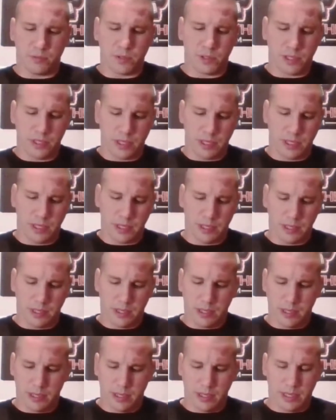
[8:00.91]
one
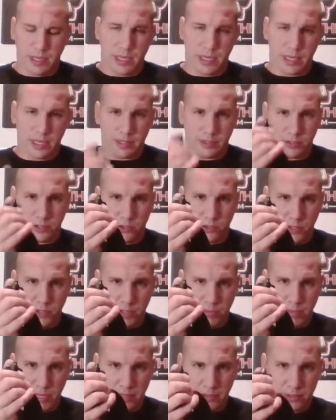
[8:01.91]
has
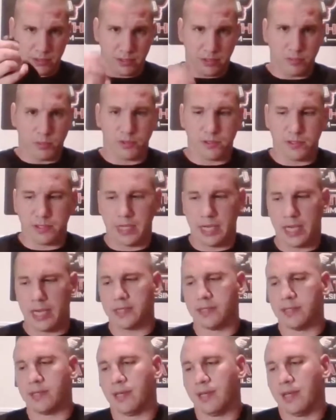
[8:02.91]
QD mounts on both
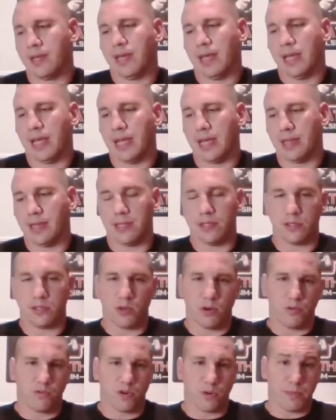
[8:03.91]
sides, and these
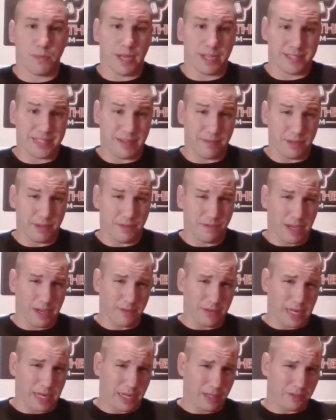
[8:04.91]
go for about
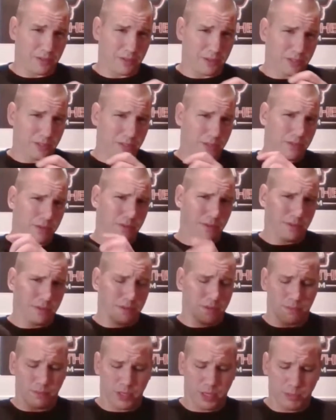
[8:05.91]
$75,
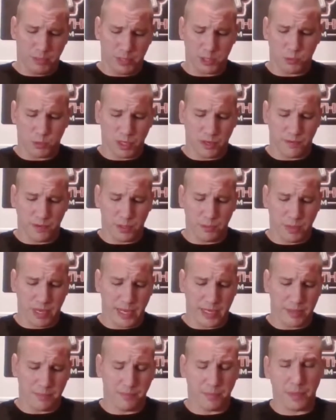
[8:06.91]
pretty much wherever you
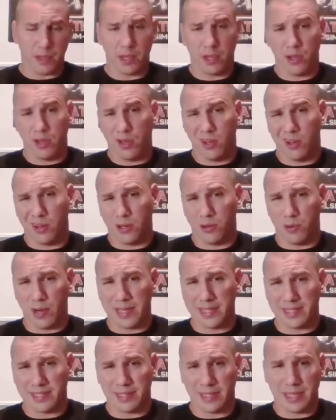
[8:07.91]
buy them.
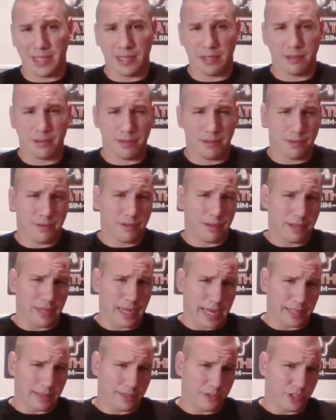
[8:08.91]
Great sling,
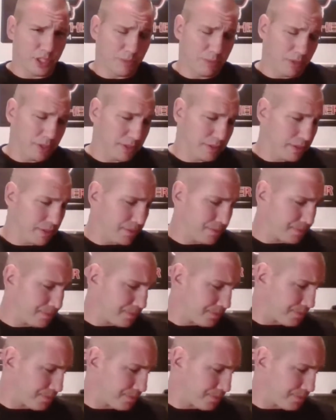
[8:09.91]
not the cheapest.